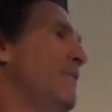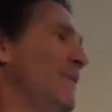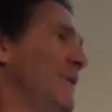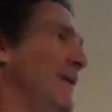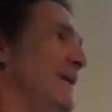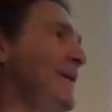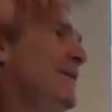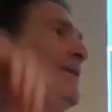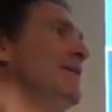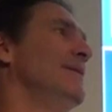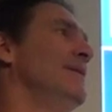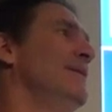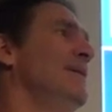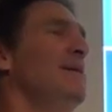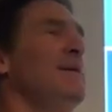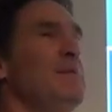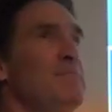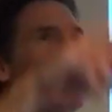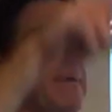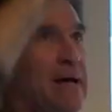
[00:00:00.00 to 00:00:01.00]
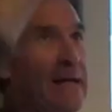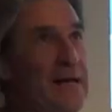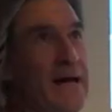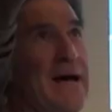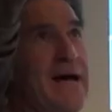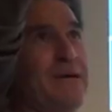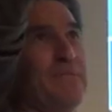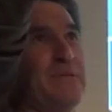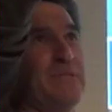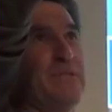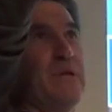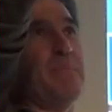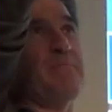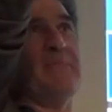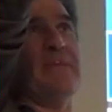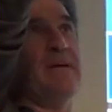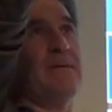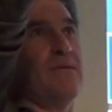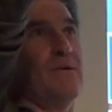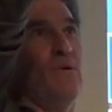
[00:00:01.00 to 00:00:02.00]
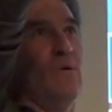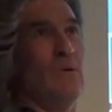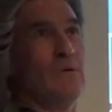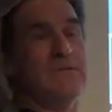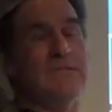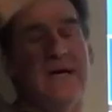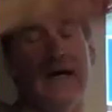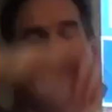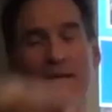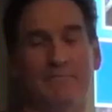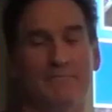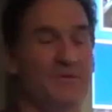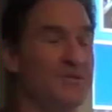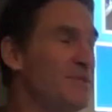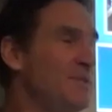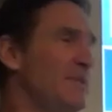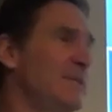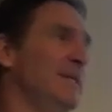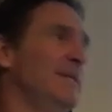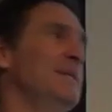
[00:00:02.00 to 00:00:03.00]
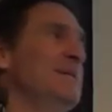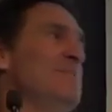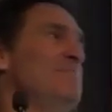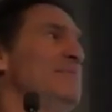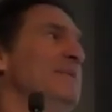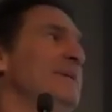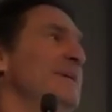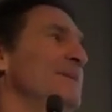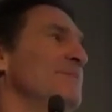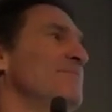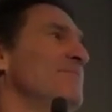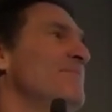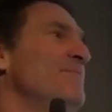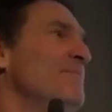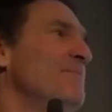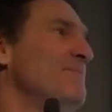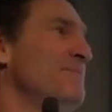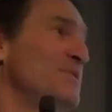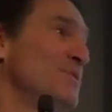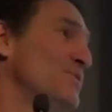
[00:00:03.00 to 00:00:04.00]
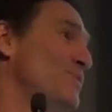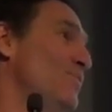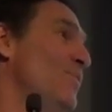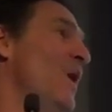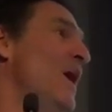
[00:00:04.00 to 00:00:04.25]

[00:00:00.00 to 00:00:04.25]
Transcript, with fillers: went. My guide was up there the whole time, just sitting up there, just